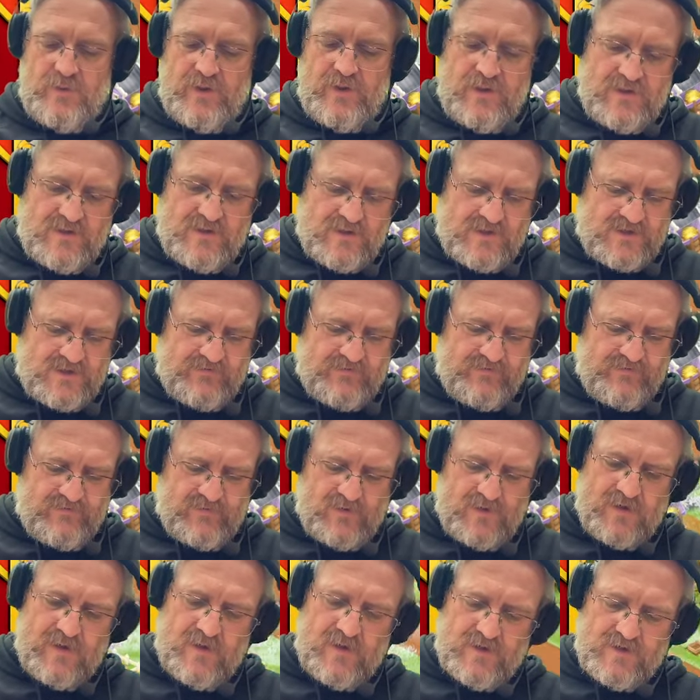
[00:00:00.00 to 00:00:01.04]
Peter's a
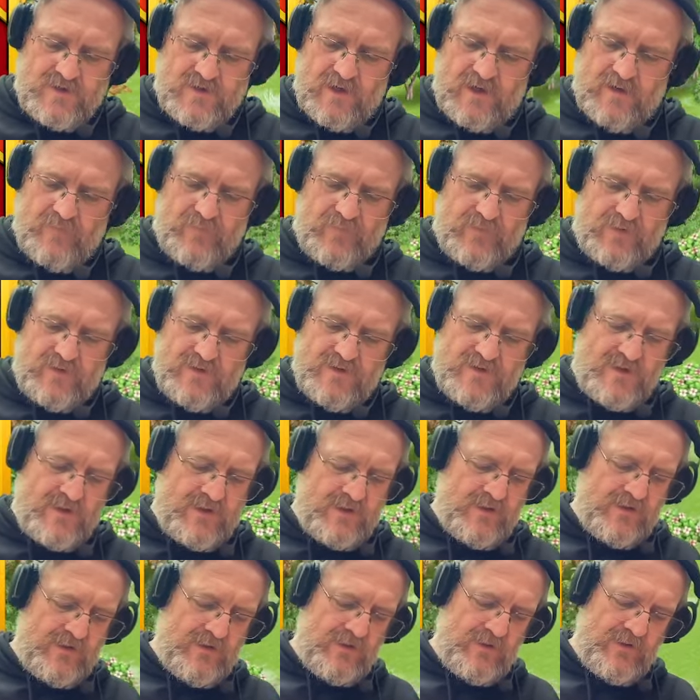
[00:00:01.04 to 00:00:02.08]
flirter.
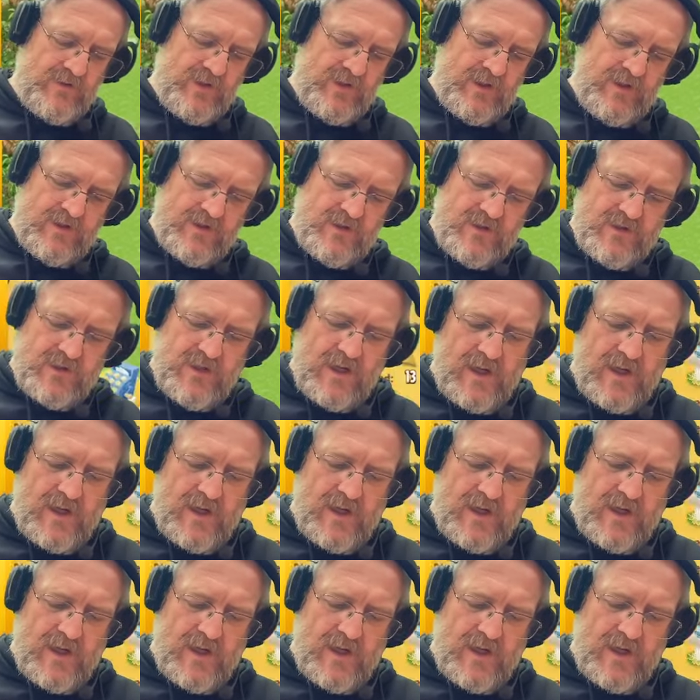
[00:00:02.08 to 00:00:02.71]
So he did